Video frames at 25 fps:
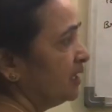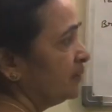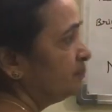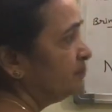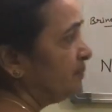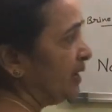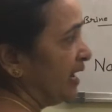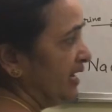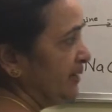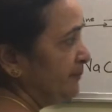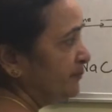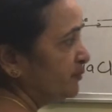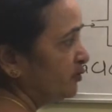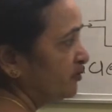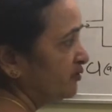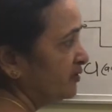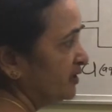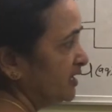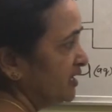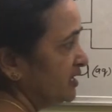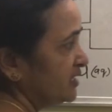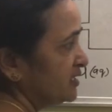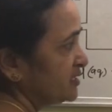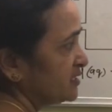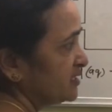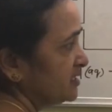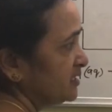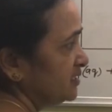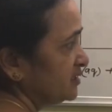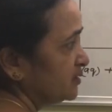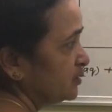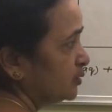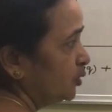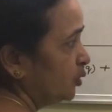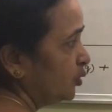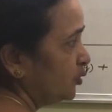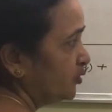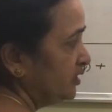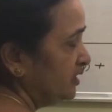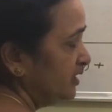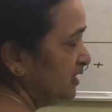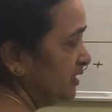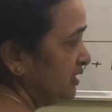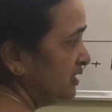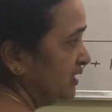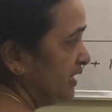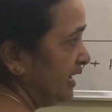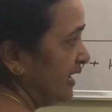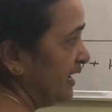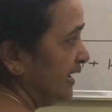byproducts
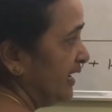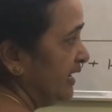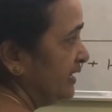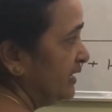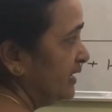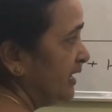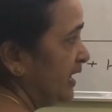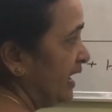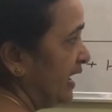chlorine and